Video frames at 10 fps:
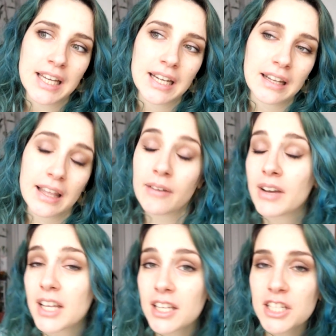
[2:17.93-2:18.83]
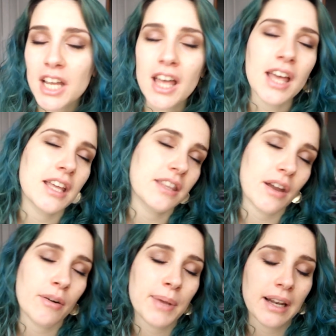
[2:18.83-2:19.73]
language,
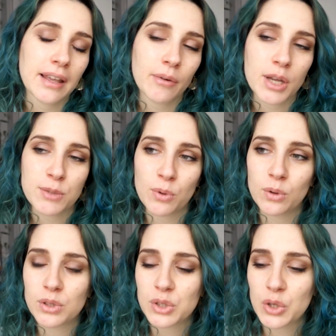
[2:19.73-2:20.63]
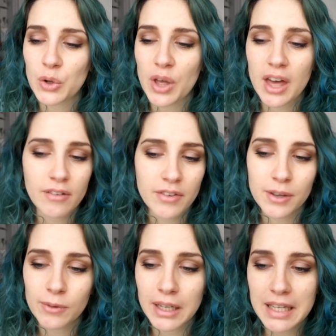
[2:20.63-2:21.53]
but also everything
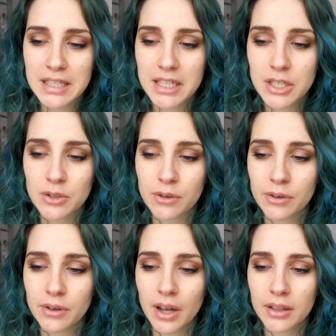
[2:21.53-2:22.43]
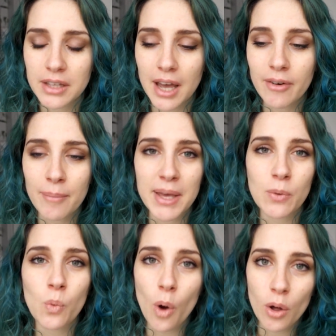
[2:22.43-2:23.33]
related to the
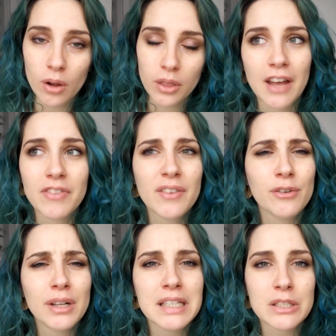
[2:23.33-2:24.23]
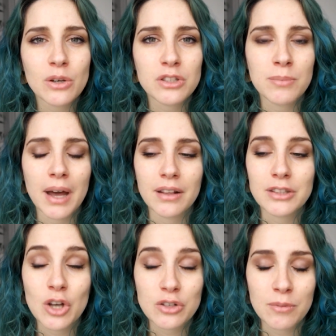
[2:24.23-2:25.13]
Arabic world. Never really talked about
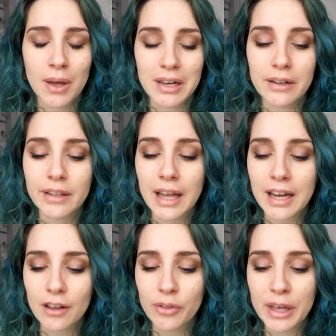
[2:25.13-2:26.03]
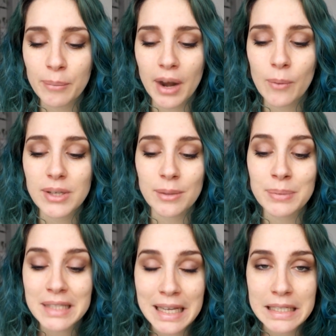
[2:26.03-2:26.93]
it online, I think, but I was
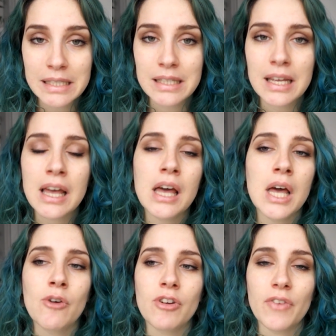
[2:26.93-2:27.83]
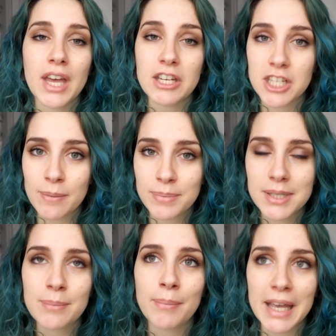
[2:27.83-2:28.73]
obsessed with Egypt,
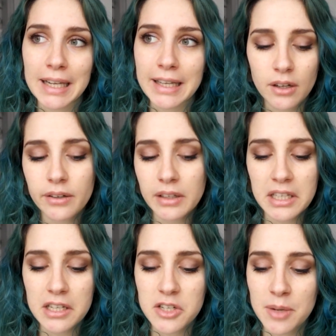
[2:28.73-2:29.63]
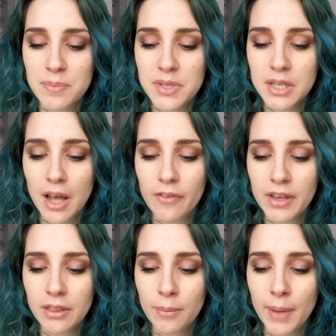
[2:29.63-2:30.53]
mainly. Only Egypt. I
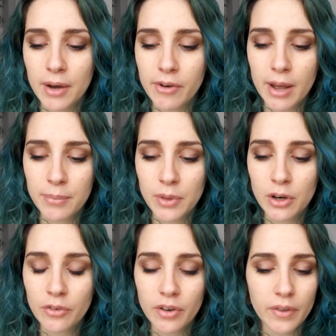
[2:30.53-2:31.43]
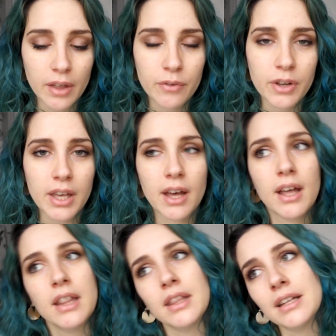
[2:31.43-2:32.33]
think the Maghreb, the north of Africa,
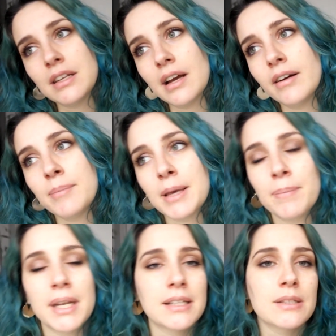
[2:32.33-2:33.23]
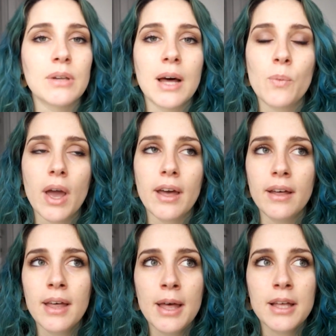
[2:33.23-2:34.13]
and then the Arabic Peninsula were
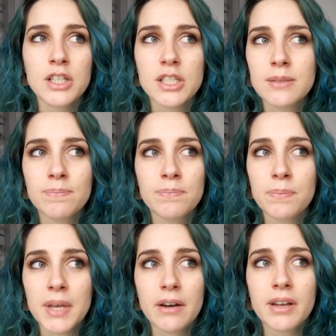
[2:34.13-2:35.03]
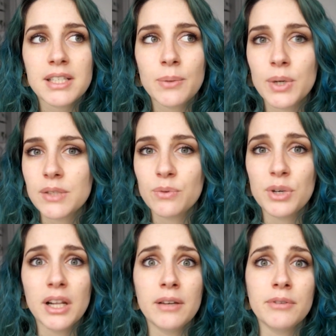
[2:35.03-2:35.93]
just areas I was
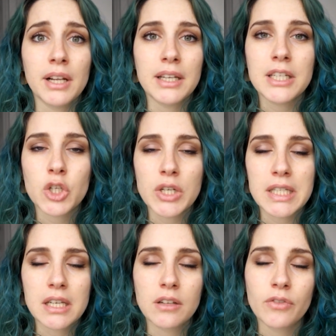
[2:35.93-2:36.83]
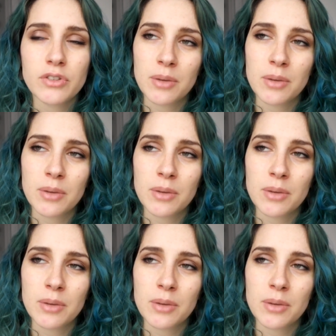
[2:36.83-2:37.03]
really interested in for some